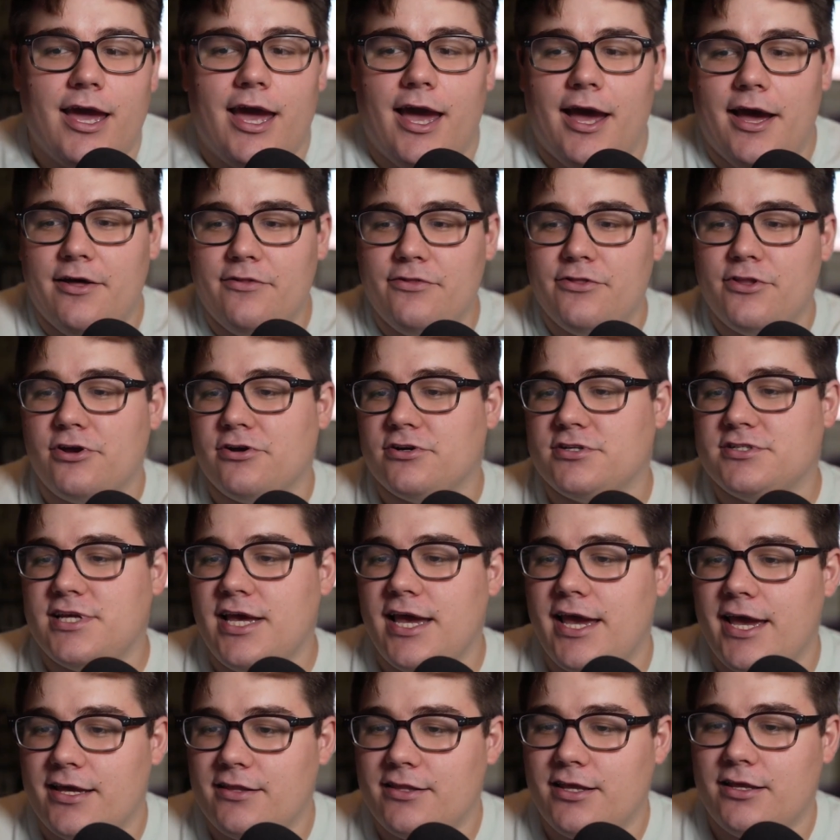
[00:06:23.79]
And they're
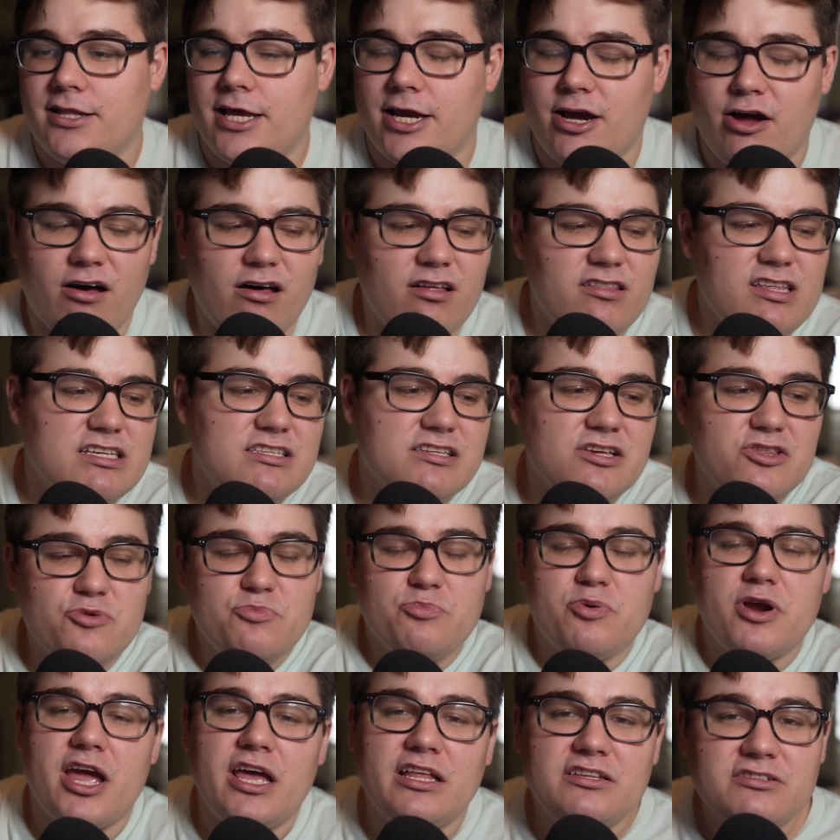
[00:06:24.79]
saying that, like, all these other
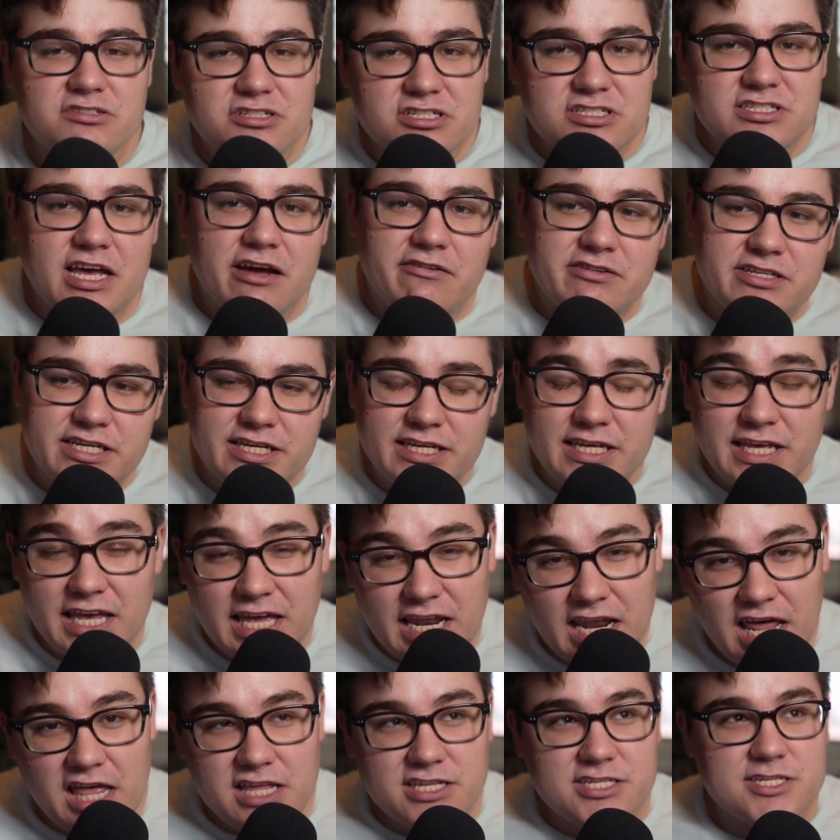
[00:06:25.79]
brands are just out to
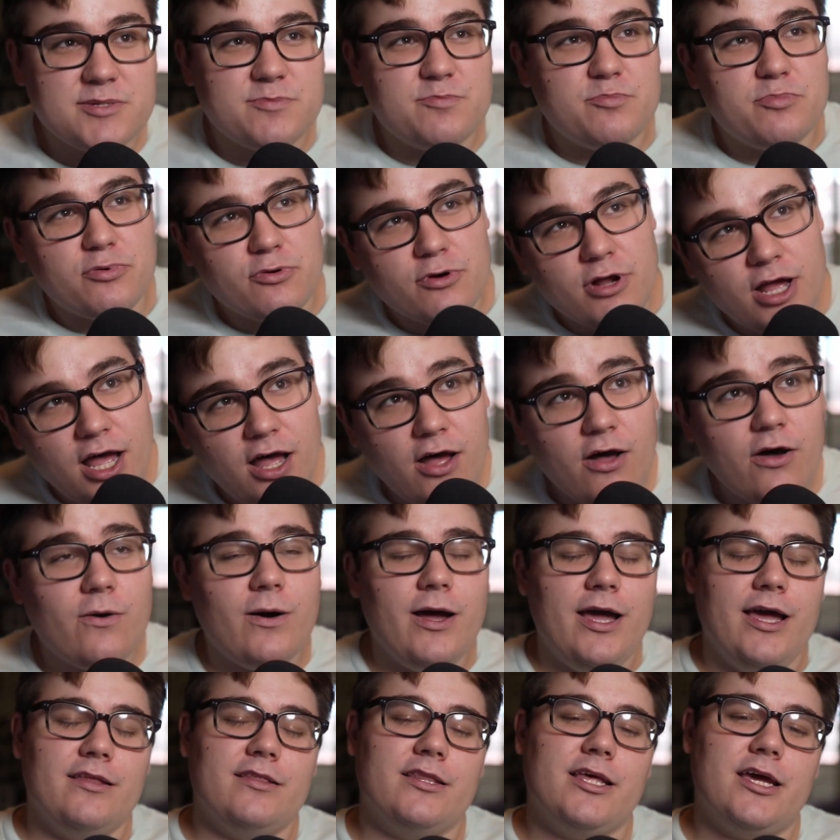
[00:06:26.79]
get us, bro.
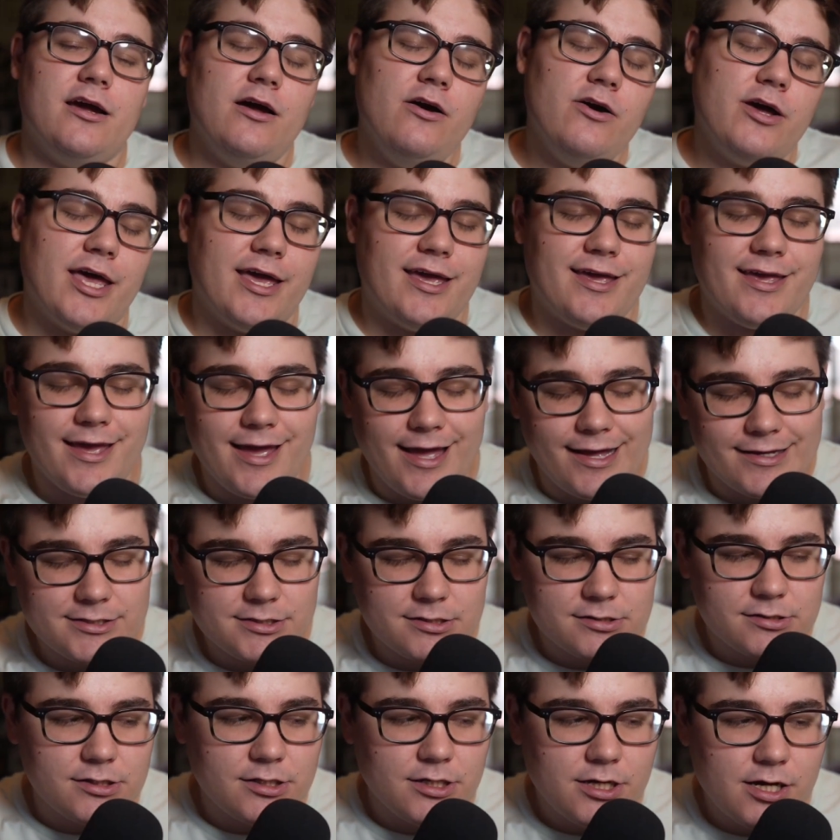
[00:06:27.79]
And like, okay,
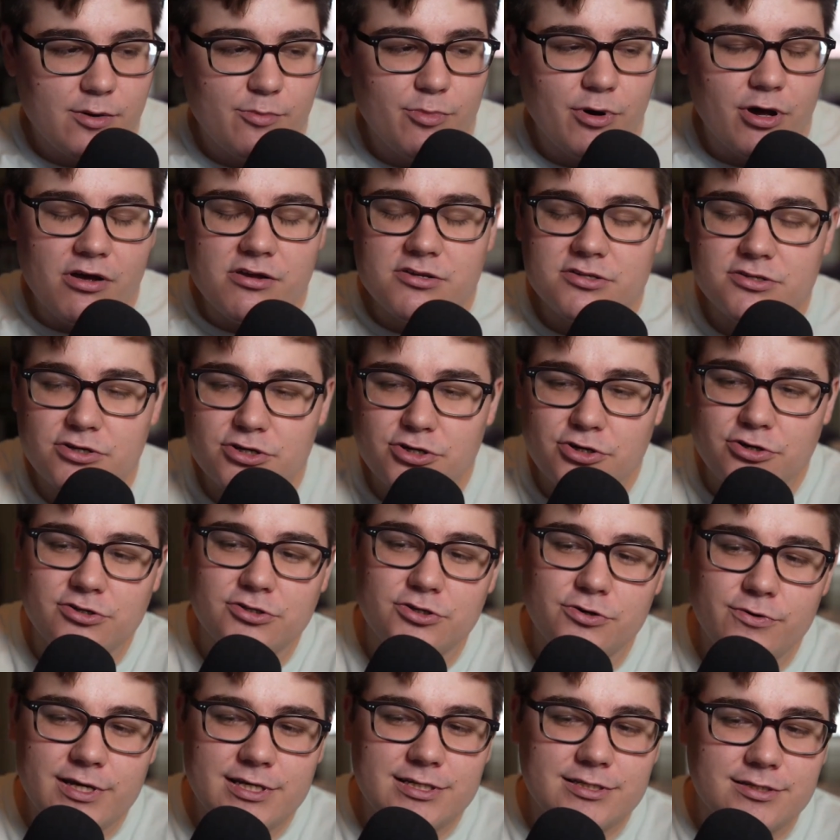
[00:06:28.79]
yes. But also, you're
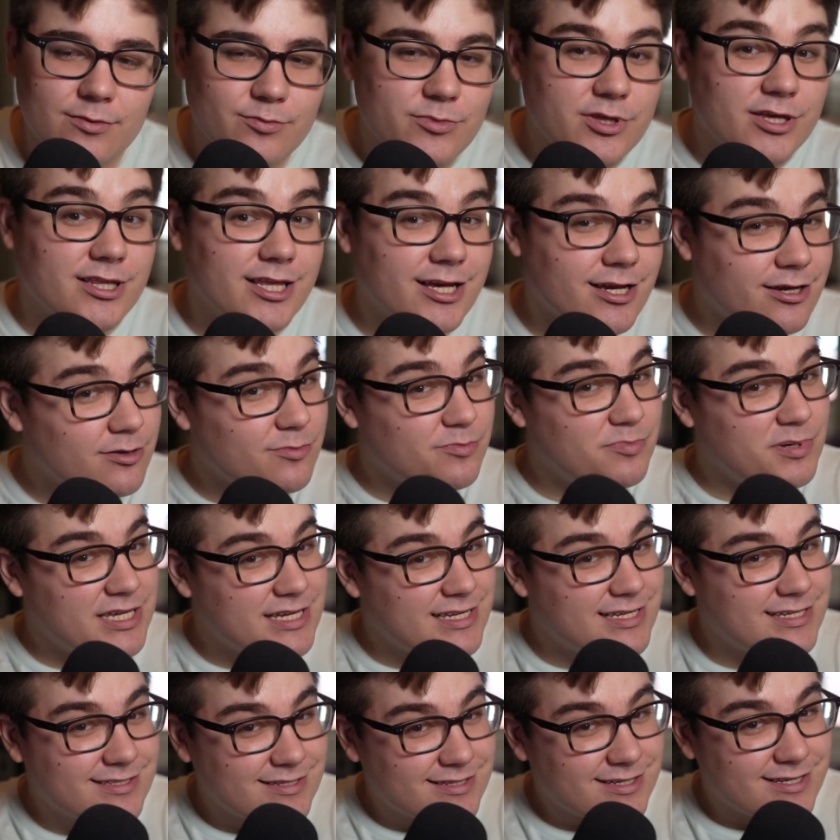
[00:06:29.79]
doing something that could be
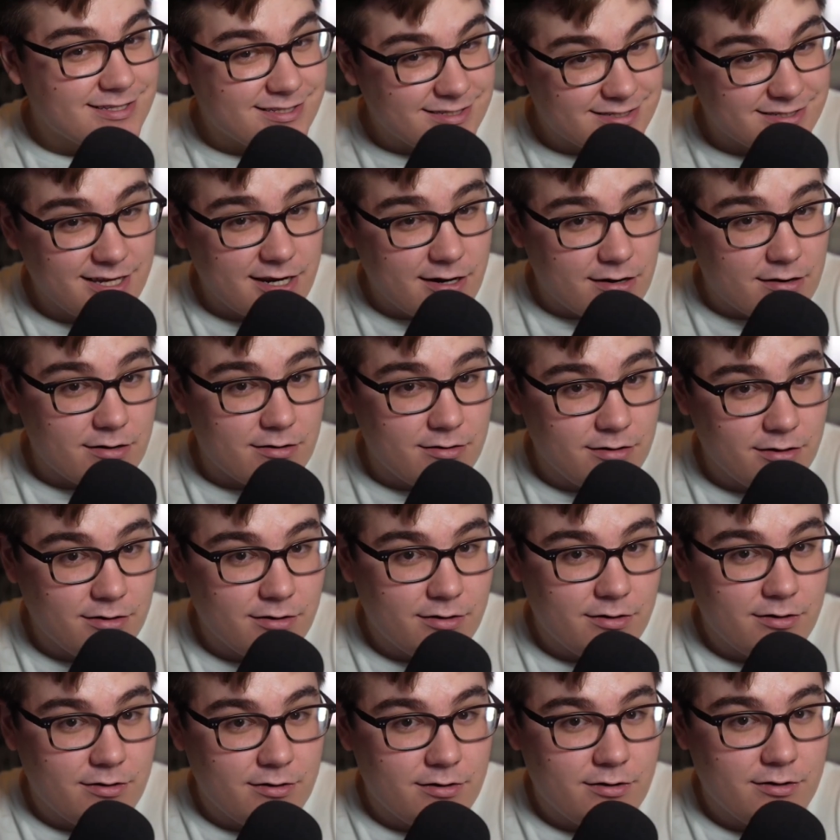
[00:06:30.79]
considered
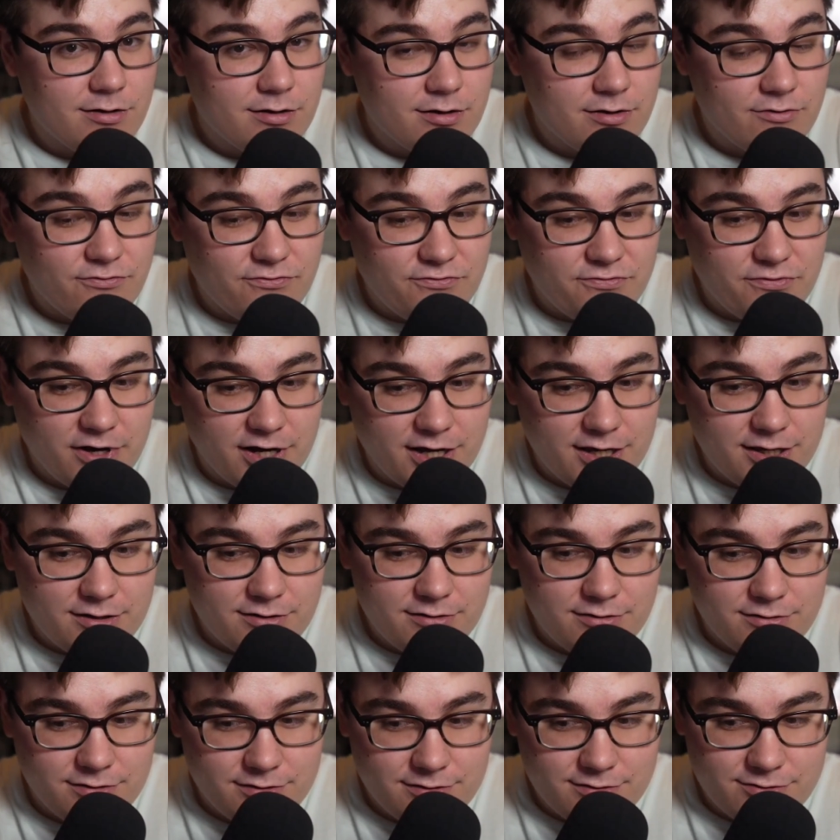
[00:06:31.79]

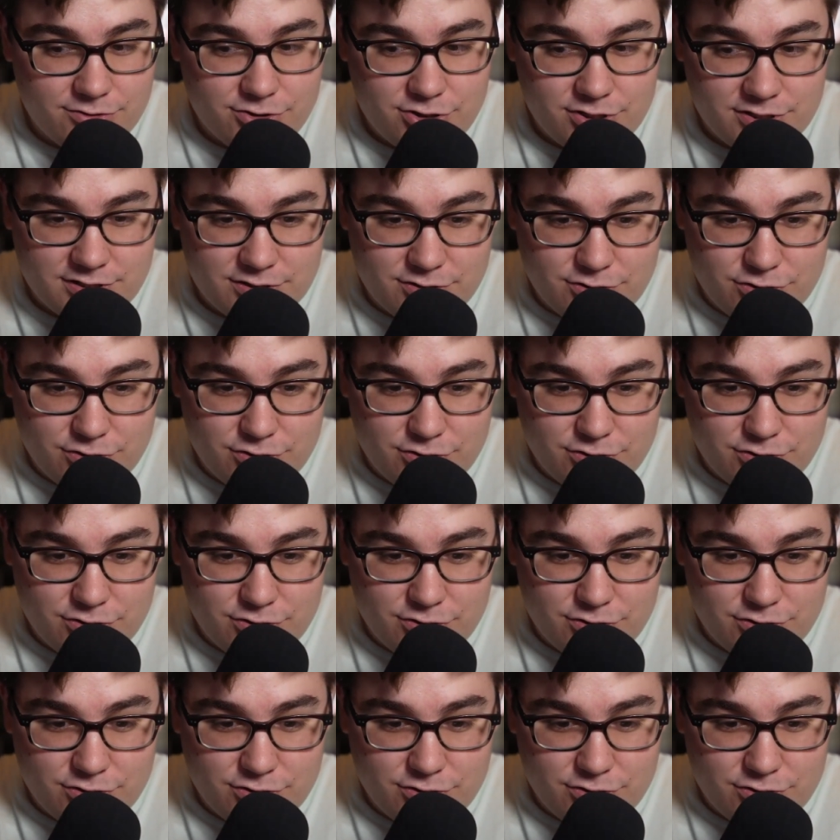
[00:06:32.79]
fucking just